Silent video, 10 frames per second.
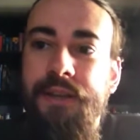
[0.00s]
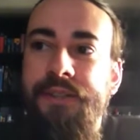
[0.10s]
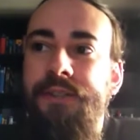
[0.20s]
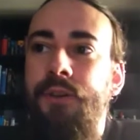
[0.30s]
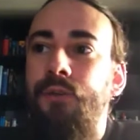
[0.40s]

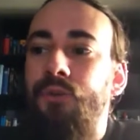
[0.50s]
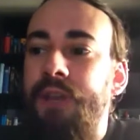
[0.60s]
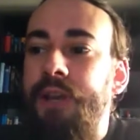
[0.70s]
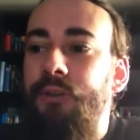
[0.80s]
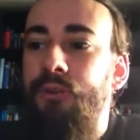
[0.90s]
So
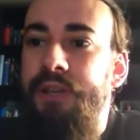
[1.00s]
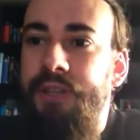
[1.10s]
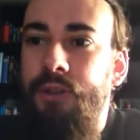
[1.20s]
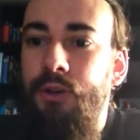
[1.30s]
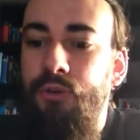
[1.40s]
take a look
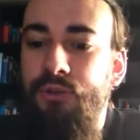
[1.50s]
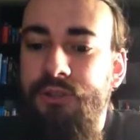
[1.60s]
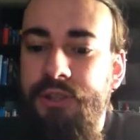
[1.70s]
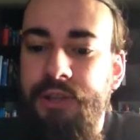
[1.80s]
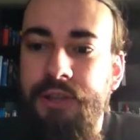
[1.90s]
at
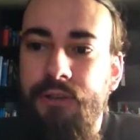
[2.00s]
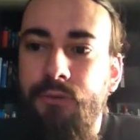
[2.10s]
those uh,